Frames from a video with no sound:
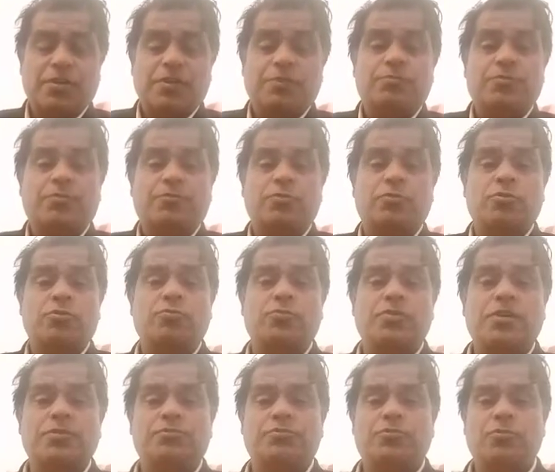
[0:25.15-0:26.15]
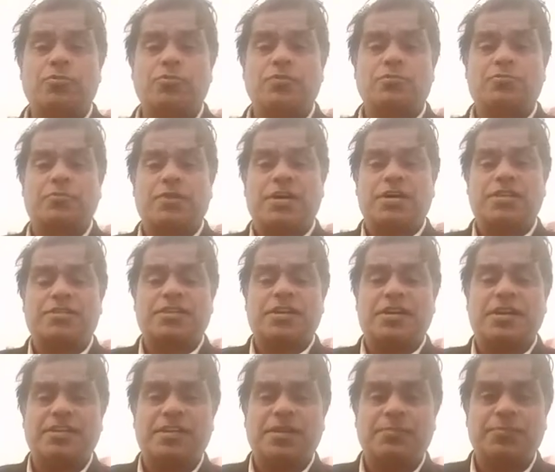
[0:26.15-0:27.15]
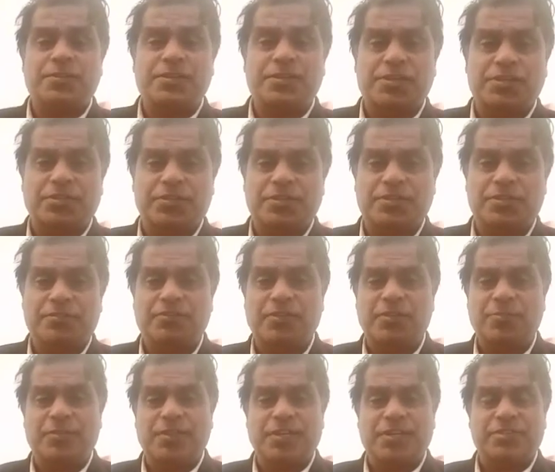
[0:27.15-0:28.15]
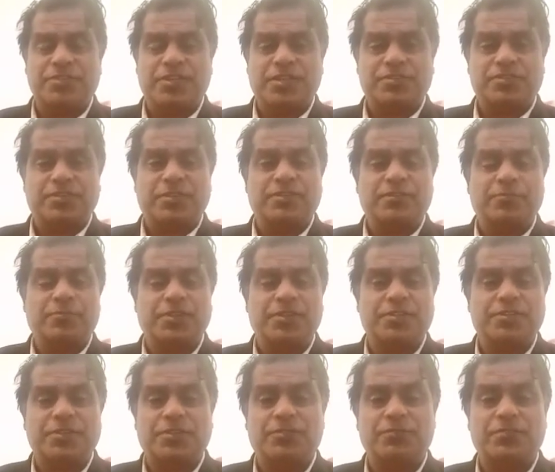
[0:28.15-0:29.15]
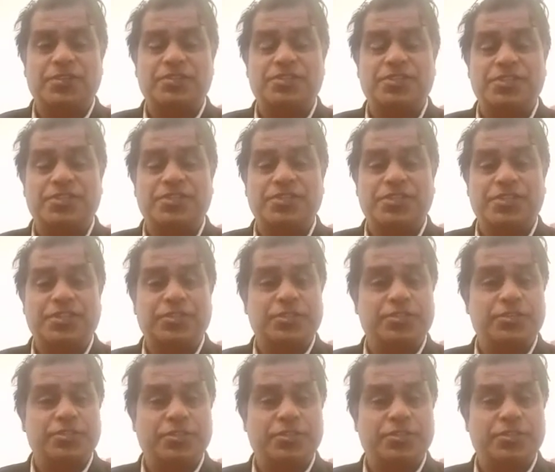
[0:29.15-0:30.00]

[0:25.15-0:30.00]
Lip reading: Before 24th March, all applications will be assessed on the basis of the GTE,